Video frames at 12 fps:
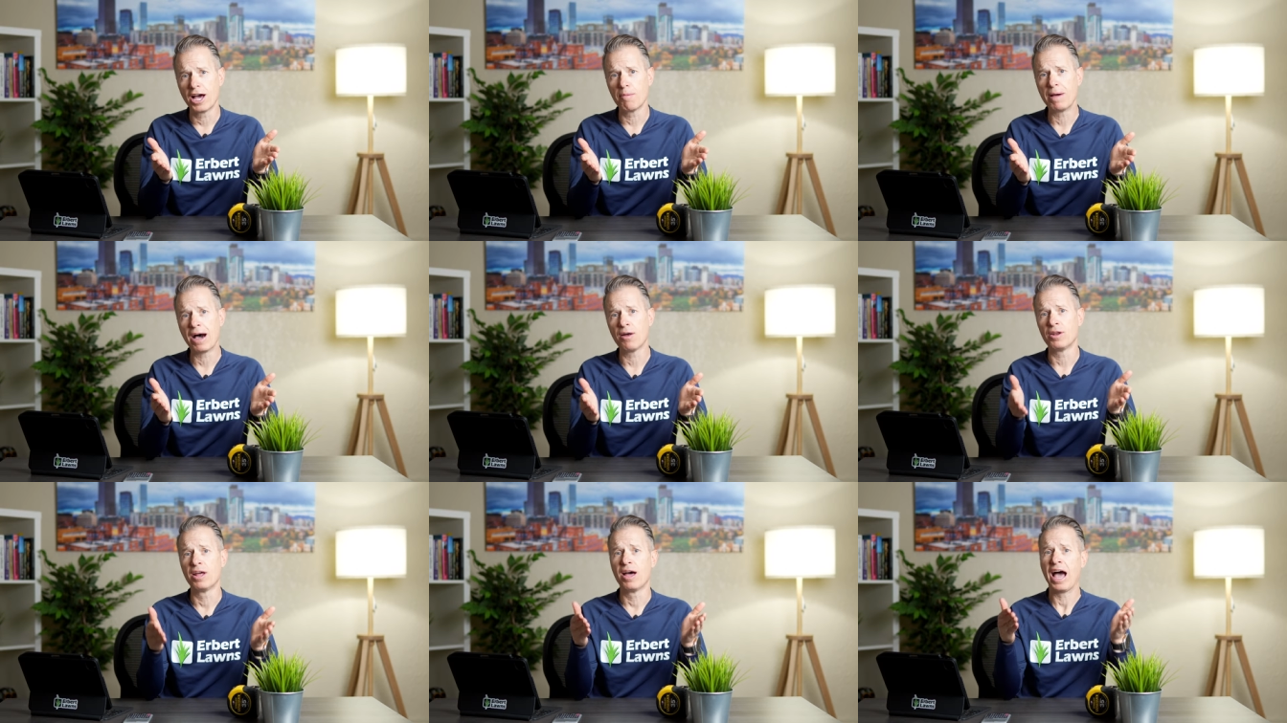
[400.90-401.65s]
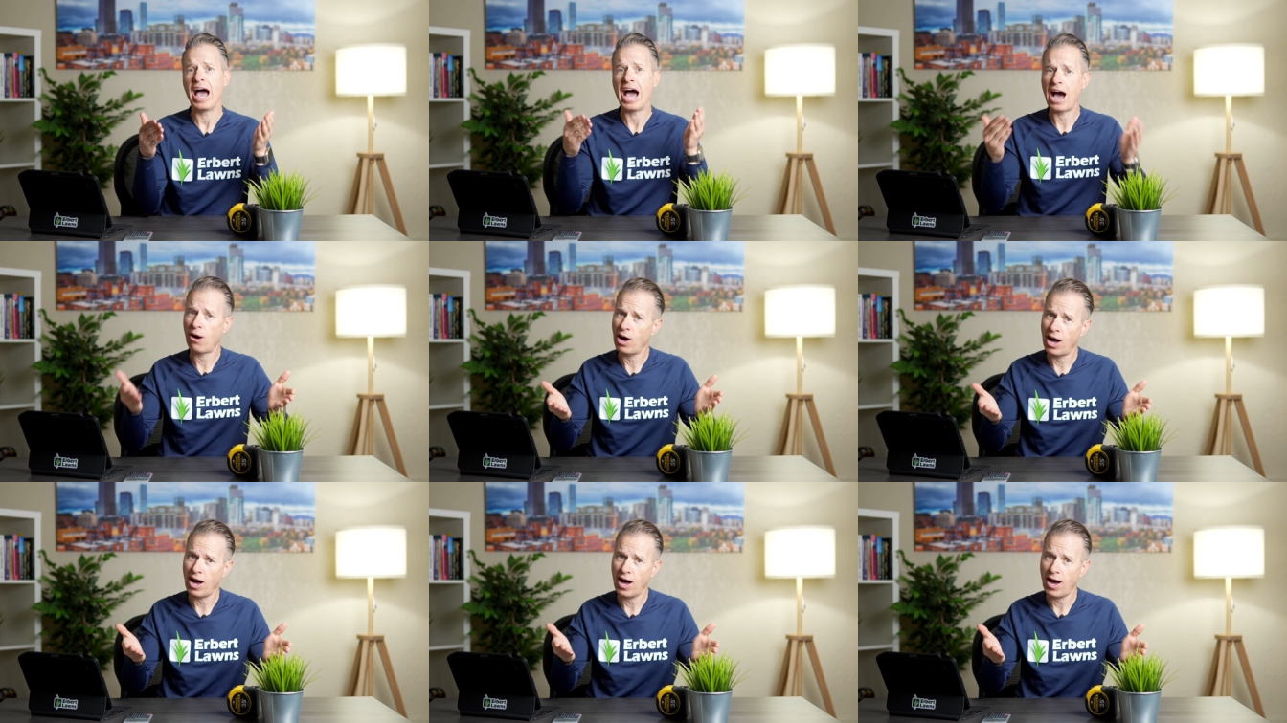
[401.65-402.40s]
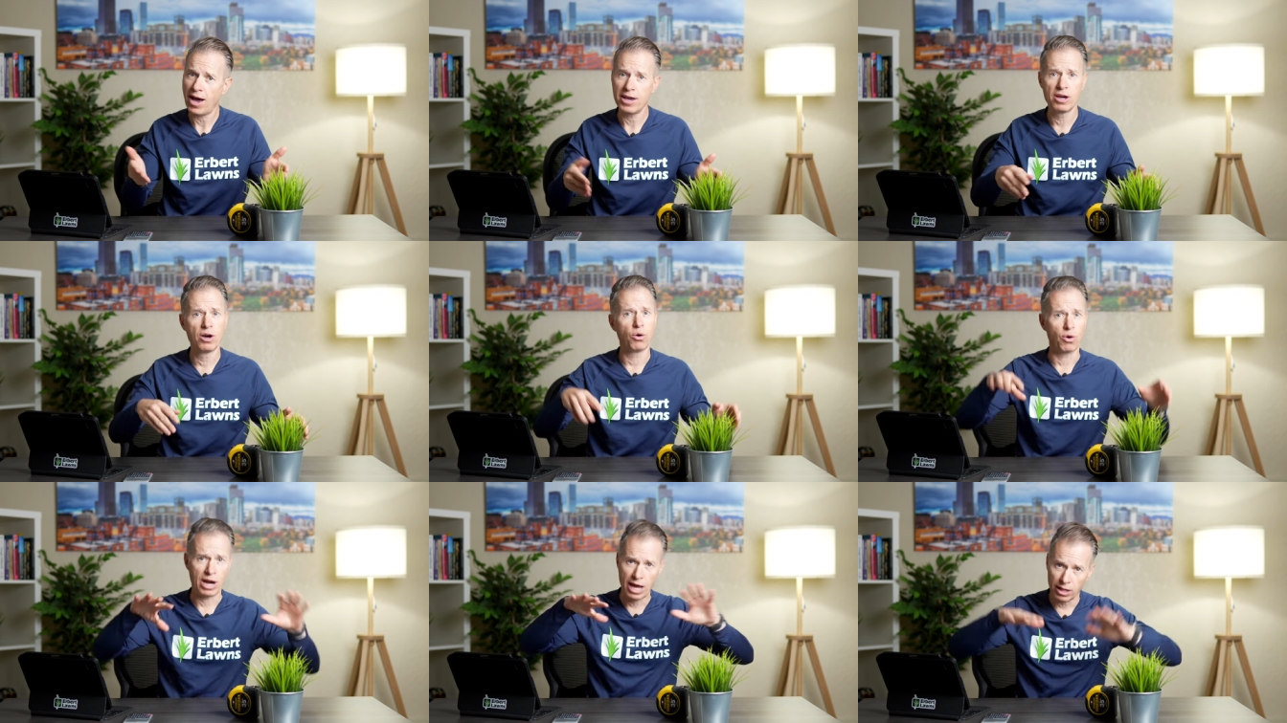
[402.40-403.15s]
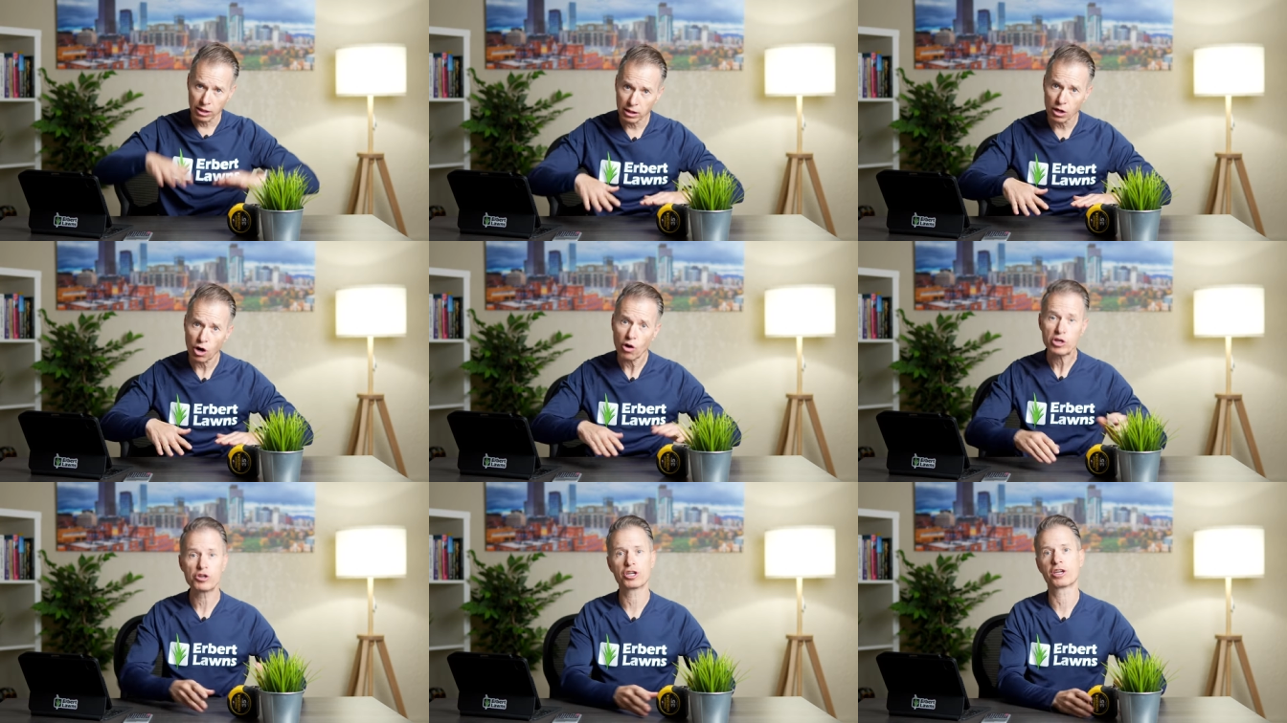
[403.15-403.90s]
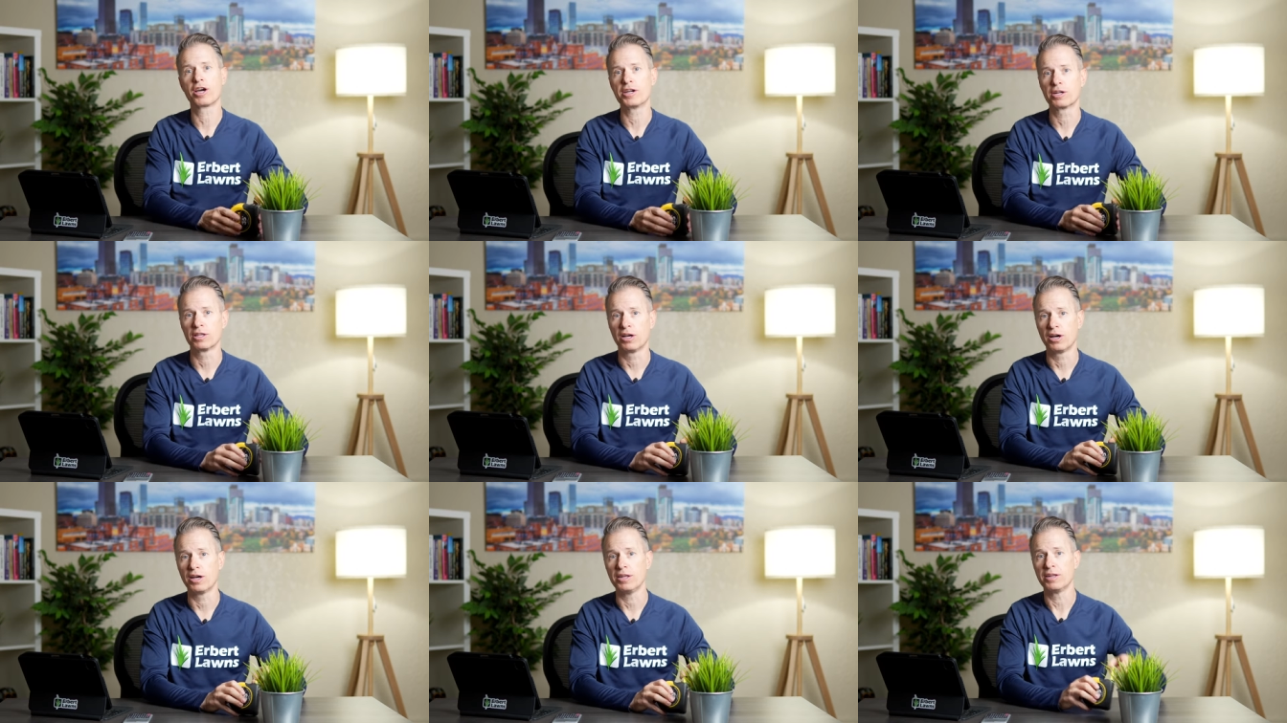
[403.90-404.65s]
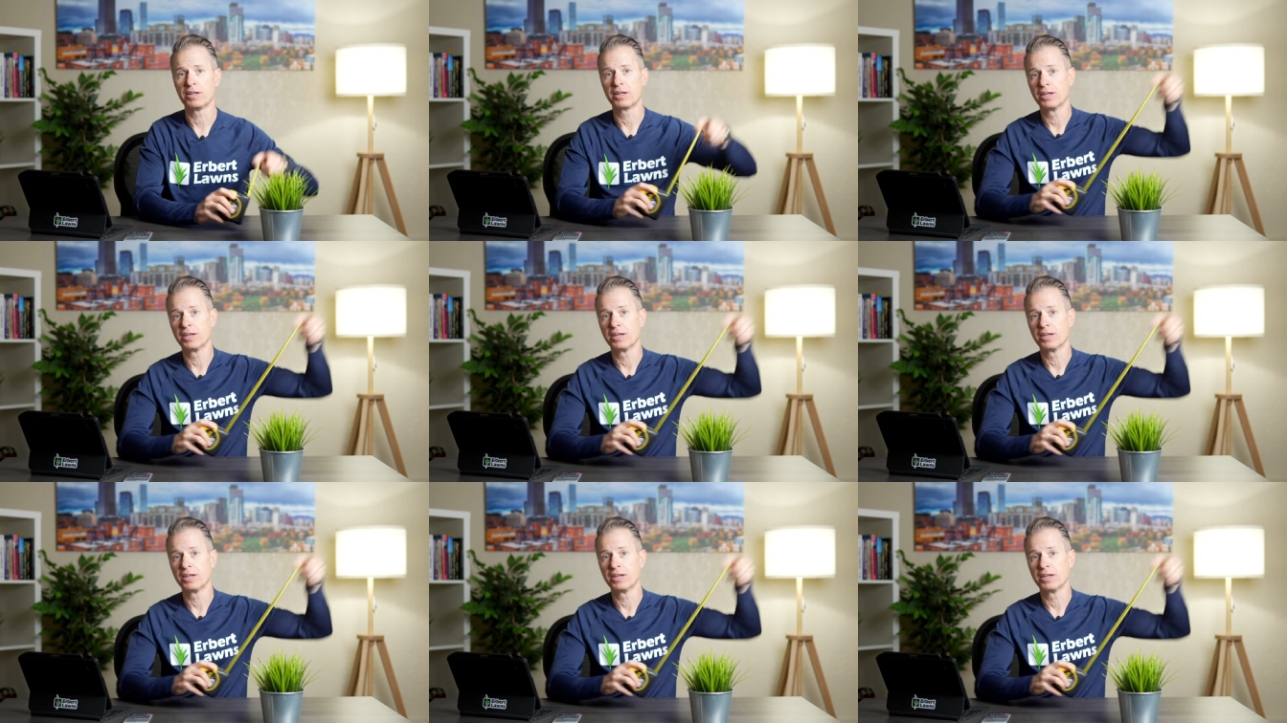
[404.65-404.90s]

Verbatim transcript: about how high or how low you should cut your lawn